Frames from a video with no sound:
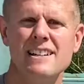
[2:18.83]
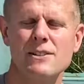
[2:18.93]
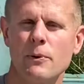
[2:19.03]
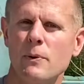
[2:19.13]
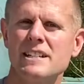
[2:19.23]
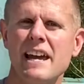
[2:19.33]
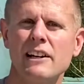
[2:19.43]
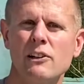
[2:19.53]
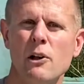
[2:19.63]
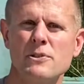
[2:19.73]
So when we take
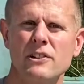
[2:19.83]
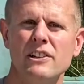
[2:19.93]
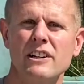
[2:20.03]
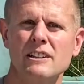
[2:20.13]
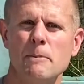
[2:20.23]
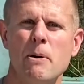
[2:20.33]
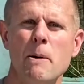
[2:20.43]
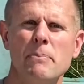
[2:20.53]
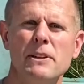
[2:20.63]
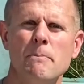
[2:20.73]
a closer look, the
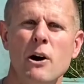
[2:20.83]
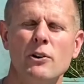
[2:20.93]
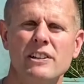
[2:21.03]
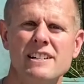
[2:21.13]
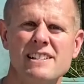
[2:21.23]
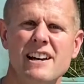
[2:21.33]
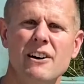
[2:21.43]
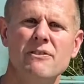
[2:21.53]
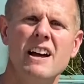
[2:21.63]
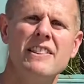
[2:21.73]
pump and the motor
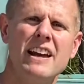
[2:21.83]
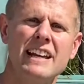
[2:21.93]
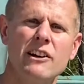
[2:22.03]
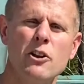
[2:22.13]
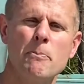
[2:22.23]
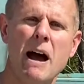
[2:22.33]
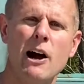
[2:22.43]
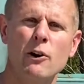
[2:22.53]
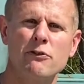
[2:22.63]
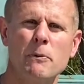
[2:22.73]
itself, they get all the
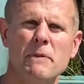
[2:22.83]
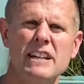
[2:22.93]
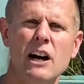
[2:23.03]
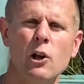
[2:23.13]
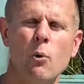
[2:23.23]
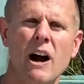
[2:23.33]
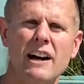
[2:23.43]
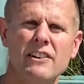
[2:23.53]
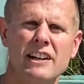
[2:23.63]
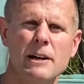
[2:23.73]
power from the yellow
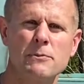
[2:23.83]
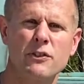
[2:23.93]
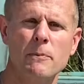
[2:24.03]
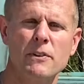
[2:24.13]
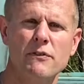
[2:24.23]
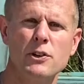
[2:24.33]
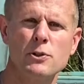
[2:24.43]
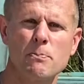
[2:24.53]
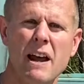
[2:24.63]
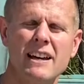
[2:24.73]
wire that comes from the
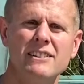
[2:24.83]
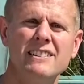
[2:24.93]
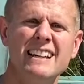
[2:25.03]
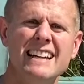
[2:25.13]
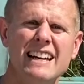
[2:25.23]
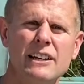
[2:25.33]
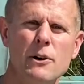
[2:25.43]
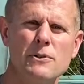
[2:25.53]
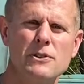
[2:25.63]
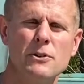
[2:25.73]
fuse panel and
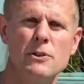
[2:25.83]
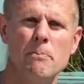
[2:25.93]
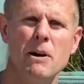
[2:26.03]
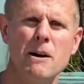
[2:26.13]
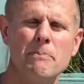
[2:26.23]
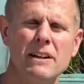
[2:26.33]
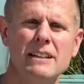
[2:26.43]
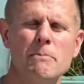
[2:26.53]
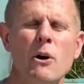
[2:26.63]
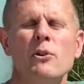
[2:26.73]
goes to the pump
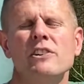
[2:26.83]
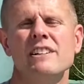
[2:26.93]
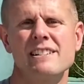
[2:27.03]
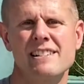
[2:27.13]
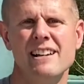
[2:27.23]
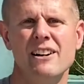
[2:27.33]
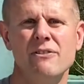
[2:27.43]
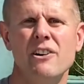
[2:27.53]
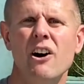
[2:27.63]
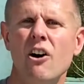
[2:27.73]
and the motor
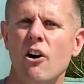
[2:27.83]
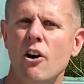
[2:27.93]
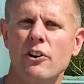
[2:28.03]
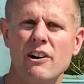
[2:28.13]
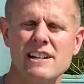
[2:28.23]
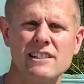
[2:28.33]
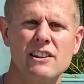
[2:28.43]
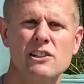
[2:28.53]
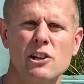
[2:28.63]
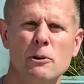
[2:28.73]
itself. All the rest
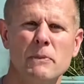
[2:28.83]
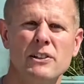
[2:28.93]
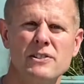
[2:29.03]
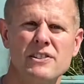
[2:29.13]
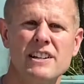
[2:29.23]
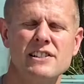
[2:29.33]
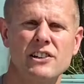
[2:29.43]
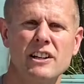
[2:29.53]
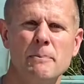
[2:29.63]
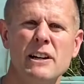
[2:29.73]
of the terminals, these
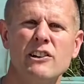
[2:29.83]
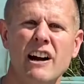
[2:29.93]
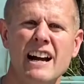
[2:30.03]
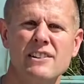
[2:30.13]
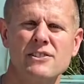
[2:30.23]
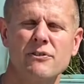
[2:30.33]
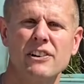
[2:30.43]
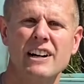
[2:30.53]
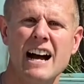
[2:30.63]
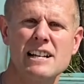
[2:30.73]
are gonna be grounds
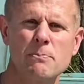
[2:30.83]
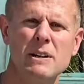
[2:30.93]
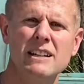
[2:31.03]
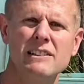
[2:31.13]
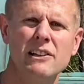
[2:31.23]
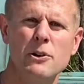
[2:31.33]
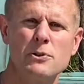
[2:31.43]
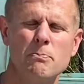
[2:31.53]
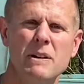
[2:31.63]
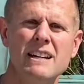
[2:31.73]
for high speed, low
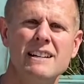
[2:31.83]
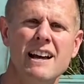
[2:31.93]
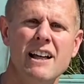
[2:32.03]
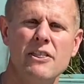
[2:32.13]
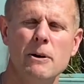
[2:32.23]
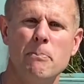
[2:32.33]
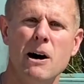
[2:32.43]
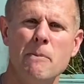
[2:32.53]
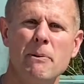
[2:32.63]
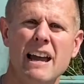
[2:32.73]
speed, the
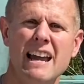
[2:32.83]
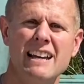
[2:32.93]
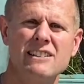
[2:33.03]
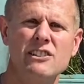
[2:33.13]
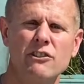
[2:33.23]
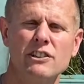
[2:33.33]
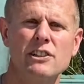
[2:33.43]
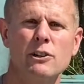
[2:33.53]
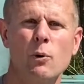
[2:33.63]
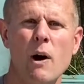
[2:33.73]
pump, and to
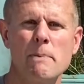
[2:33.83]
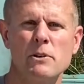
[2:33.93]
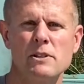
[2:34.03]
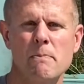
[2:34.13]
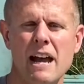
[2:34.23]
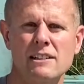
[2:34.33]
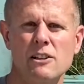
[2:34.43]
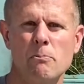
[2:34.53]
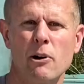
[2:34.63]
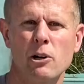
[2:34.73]
return the wipers back
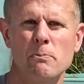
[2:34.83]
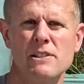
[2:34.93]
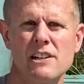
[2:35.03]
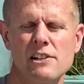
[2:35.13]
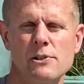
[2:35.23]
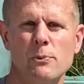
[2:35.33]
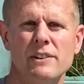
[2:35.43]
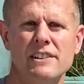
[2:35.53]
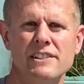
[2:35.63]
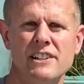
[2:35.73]
to the park position
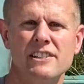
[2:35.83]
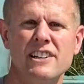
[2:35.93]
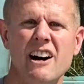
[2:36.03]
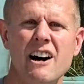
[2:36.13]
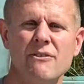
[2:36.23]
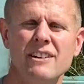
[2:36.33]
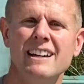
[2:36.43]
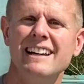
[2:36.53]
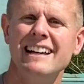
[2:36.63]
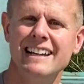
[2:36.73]
when they're turned off.
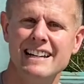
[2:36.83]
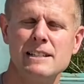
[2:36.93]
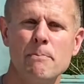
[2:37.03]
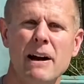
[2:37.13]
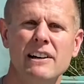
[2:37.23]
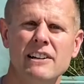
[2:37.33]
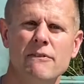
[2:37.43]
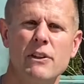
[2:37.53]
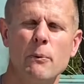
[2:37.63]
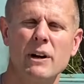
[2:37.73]
It is
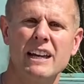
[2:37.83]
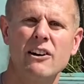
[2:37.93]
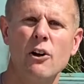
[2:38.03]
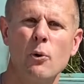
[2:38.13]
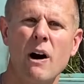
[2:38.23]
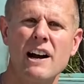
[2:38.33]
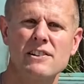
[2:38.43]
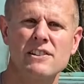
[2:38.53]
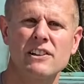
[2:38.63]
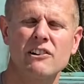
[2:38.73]
imperative that we get all the
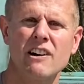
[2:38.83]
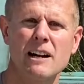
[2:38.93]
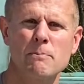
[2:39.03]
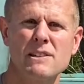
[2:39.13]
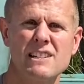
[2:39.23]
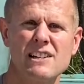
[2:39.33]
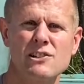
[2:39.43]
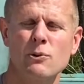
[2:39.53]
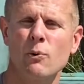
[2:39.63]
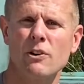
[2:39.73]
wires in the correct
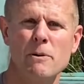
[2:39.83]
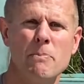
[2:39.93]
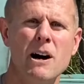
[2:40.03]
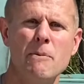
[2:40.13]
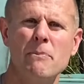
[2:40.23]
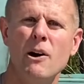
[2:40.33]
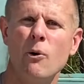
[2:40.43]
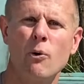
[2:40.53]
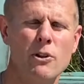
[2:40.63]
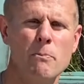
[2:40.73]
position or the pump
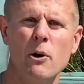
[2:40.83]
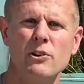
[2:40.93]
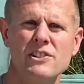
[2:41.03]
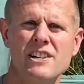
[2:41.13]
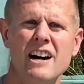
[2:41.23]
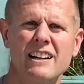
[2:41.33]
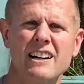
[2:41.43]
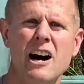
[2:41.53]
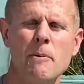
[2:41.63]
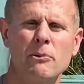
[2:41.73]
or the motor's not
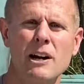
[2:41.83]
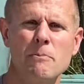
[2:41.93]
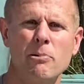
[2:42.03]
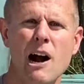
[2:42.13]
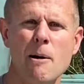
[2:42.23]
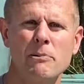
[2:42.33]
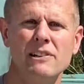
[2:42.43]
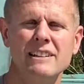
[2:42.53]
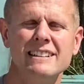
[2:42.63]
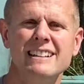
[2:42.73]
gonna operate
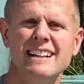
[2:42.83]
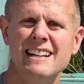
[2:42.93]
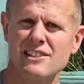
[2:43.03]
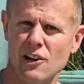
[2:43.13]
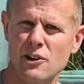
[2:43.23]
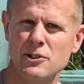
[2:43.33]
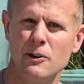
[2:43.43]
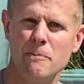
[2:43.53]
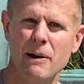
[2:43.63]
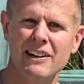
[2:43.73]
properly. It's
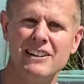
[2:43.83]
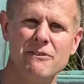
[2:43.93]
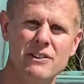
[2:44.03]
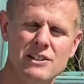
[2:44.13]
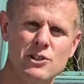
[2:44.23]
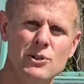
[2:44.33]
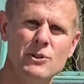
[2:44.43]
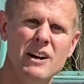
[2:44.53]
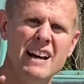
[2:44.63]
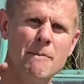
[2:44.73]
also imperative that
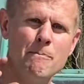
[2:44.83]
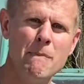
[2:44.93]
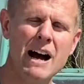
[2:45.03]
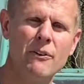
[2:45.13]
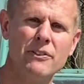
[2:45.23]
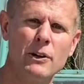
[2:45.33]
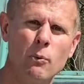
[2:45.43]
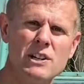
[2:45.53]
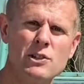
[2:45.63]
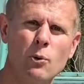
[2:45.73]
you mount the
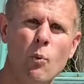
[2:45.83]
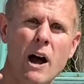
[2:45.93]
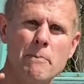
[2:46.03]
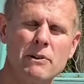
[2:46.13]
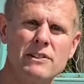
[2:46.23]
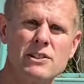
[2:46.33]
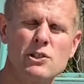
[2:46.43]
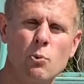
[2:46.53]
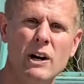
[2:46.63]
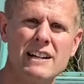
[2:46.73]
windshield wiper
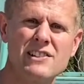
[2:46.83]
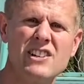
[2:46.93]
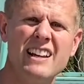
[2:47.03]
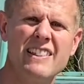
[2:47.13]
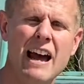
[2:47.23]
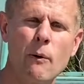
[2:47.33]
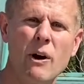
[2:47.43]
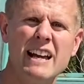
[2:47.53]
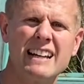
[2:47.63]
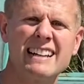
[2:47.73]
switch. That
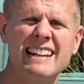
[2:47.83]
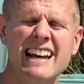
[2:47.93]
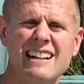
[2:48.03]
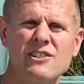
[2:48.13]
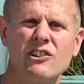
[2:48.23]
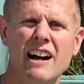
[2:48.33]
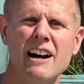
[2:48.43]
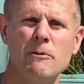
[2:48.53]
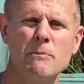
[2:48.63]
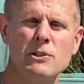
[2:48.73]
way it connects
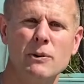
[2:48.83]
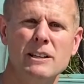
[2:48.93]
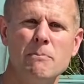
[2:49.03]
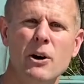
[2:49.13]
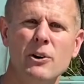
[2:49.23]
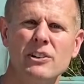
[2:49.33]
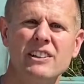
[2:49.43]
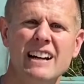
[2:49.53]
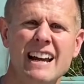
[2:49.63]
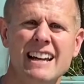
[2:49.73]
ground between the
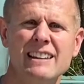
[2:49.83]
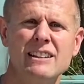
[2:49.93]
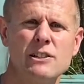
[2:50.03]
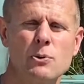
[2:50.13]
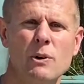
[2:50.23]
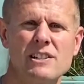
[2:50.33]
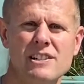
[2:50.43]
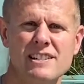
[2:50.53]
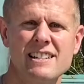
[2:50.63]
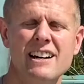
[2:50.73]
motor and the switch
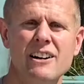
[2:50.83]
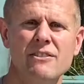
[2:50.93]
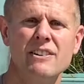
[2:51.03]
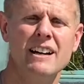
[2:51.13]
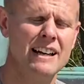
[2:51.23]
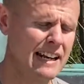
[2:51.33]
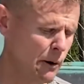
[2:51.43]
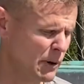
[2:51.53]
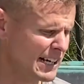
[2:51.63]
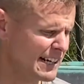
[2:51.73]
itself. Now
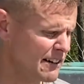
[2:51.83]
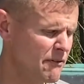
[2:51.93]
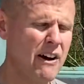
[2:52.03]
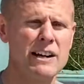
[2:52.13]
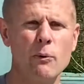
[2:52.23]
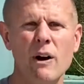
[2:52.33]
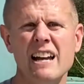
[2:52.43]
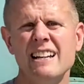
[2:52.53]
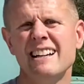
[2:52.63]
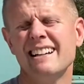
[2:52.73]
we needed to find a
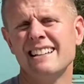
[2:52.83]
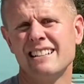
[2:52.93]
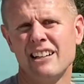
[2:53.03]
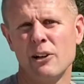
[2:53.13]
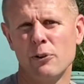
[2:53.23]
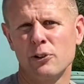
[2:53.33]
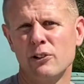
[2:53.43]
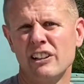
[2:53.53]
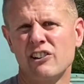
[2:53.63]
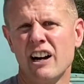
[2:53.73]
way to go
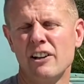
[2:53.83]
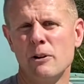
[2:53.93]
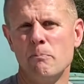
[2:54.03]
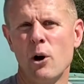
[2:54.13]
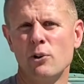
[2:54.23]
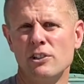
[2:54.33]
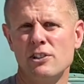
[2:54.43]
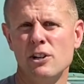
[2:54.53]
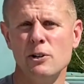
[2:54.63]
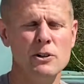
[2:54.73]
through and ground the motor
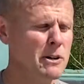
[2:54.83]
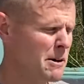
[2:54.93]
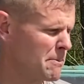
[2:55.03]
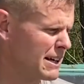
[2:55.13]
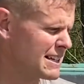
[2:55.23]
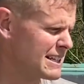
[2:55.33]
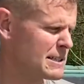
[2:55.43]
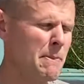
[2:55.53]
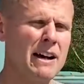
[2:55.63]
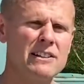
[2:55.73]
too because
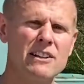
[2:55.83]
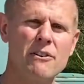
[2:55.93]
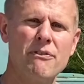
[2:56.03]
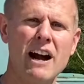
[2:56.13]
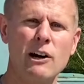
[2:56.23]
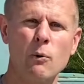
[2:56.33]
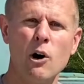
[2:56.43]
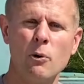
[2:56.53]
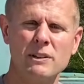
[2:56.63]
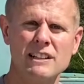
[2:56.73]
it's mounted to the
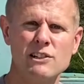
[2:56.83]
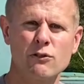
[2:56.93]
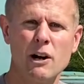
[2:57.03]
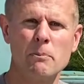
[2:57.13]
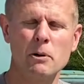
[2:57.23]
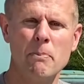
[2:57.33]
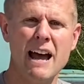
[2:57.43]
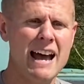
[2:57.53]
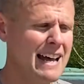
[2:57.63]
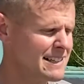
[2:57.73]
firewall with these rubber
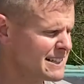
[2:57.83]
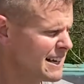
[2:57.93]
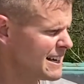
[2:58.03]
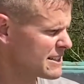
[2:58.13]
pads.